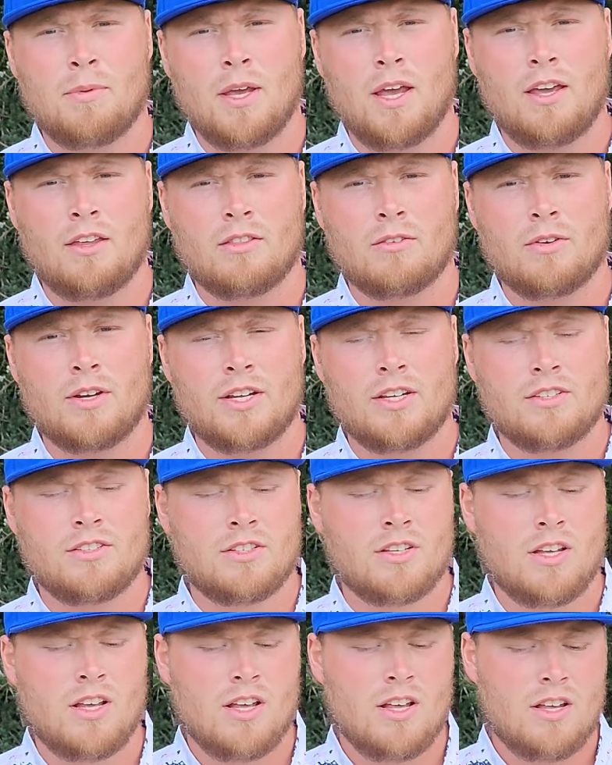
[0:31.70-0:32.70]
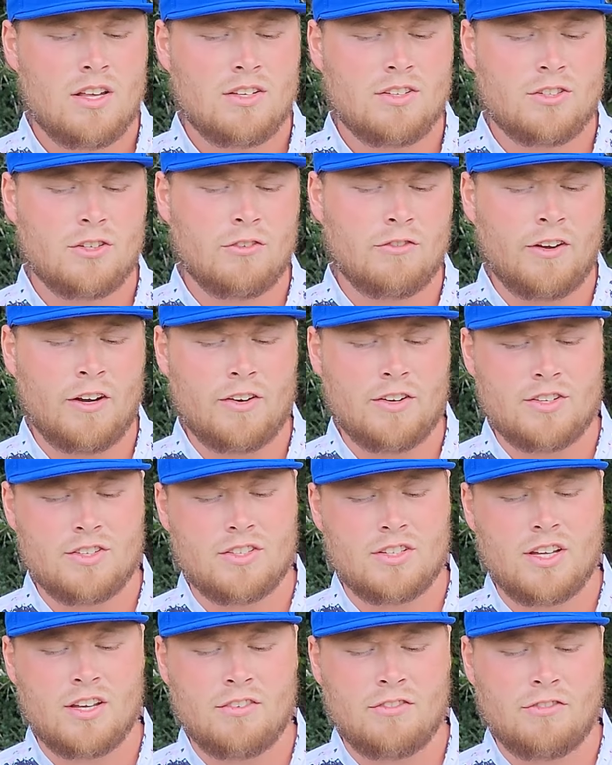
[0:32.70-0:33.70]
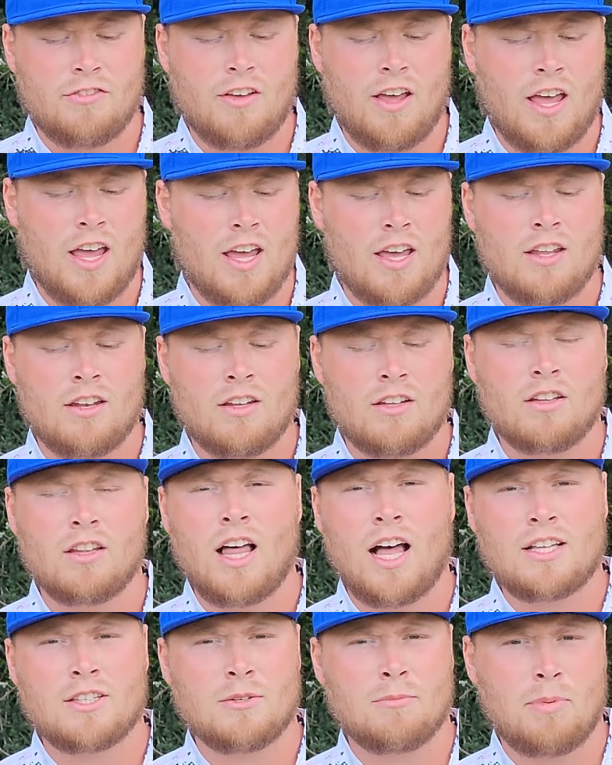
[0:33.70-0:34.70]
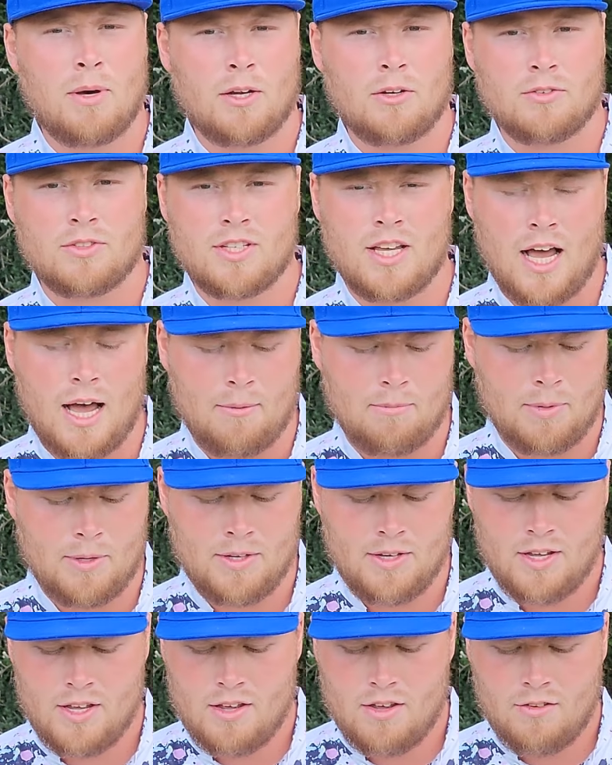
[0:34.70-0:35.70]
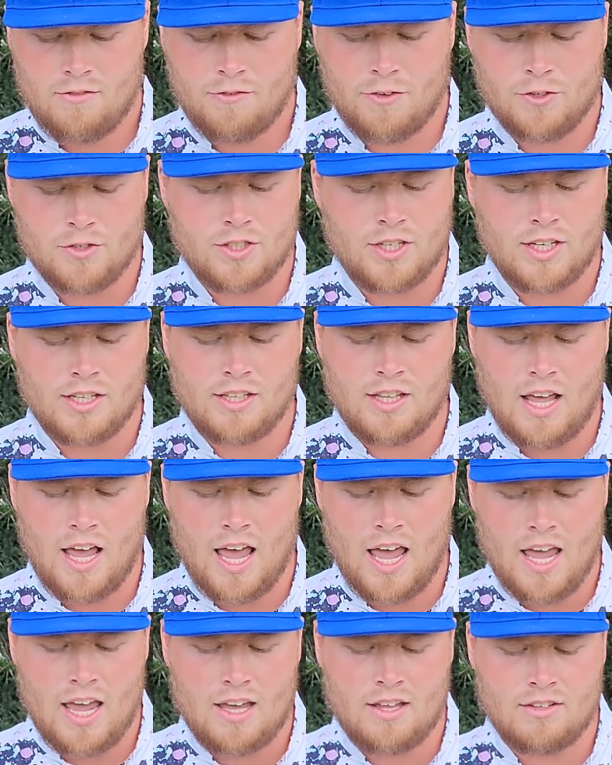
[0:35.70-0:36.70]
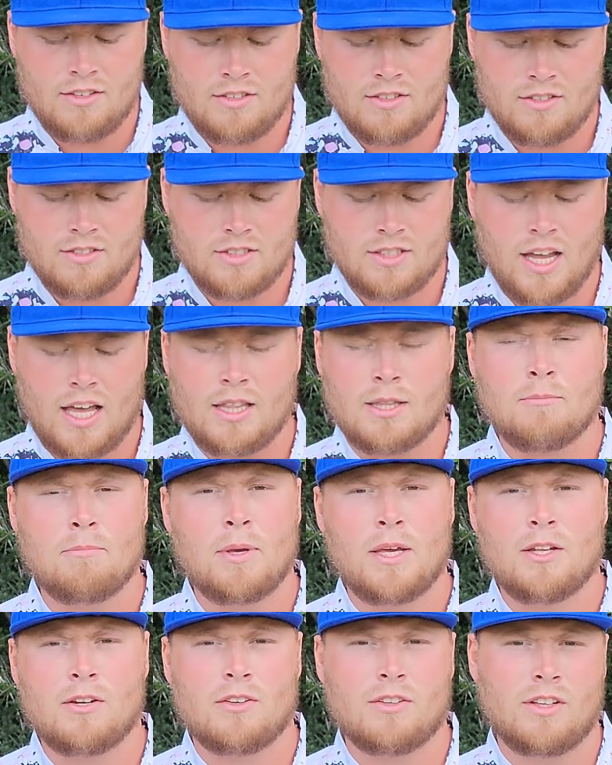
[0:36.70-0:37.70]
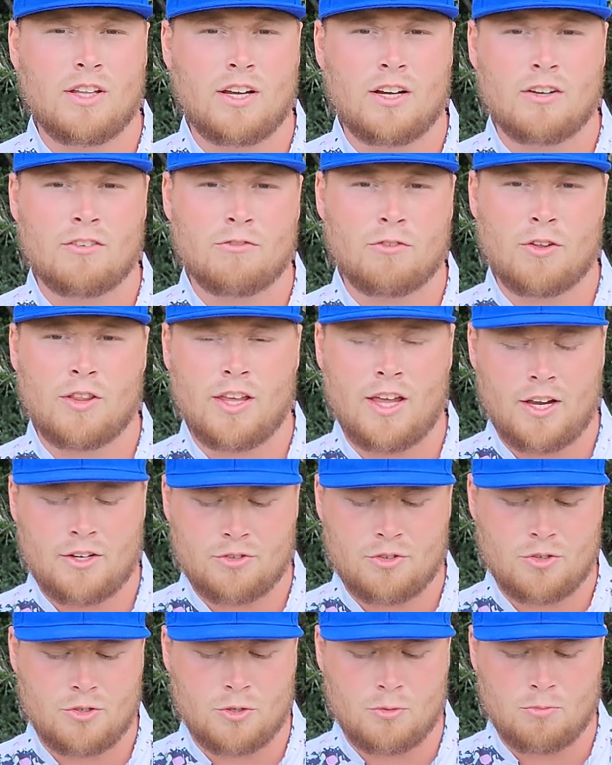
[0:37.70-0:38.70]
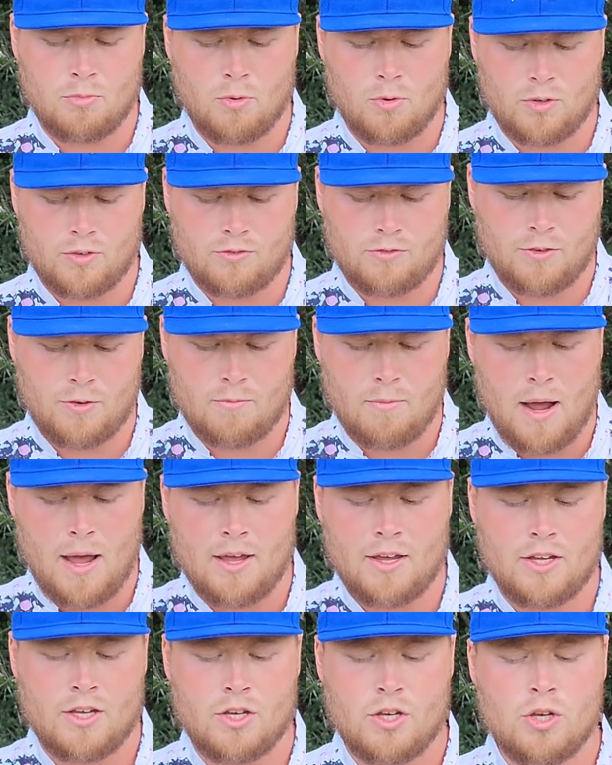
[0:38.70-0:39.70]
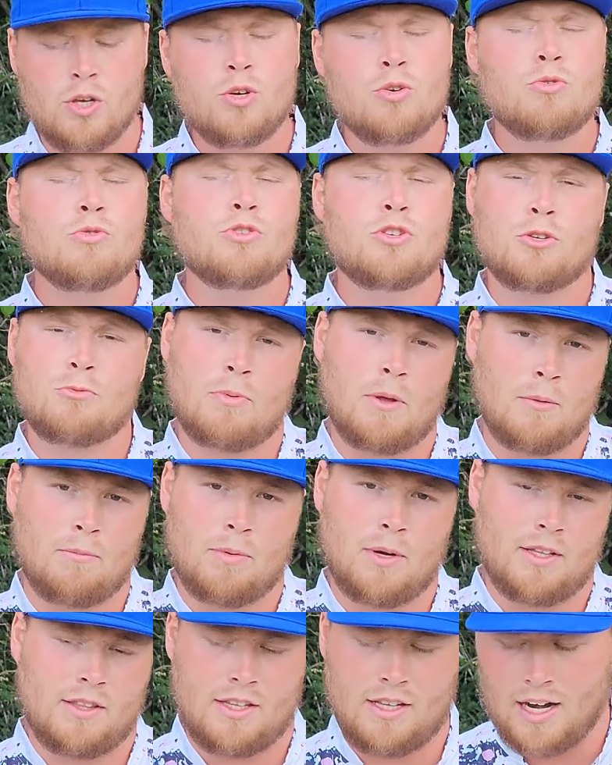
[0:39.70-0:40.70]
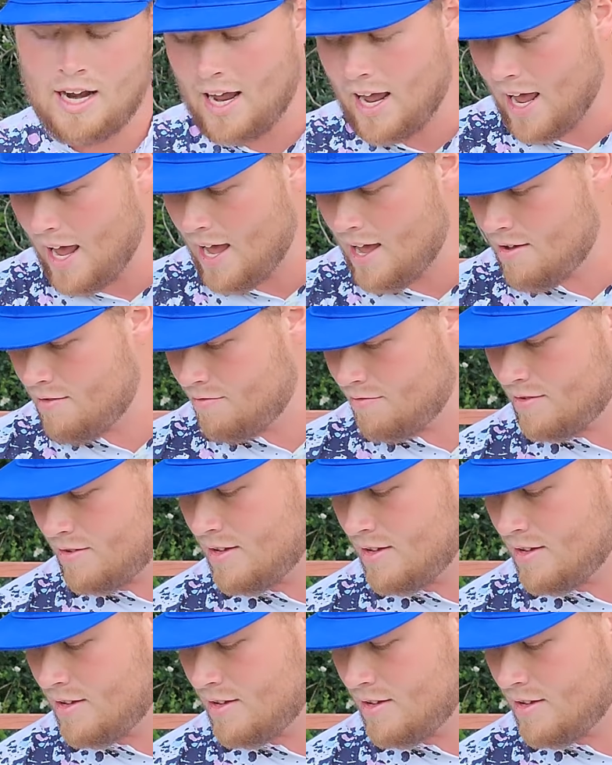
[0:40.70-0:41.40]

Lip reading: PA3s. Still very stiff and lots of puddle top. Feels good in the hand. It's got the bead on there for the extra support for my huge spin putt that I have.